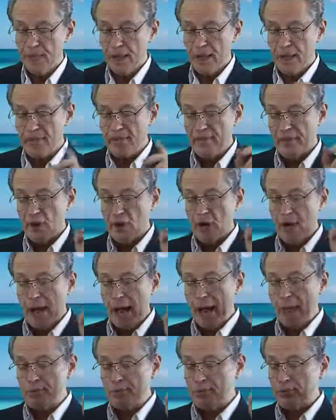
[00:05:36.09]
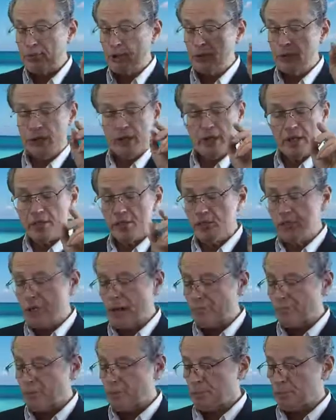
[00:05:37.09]
and they are absolutely
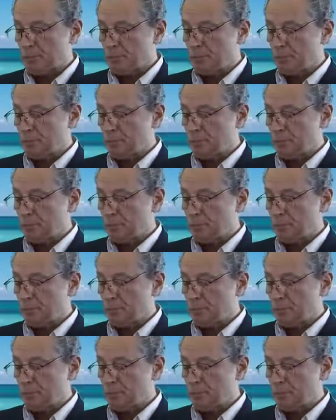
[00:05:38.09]
inseparable.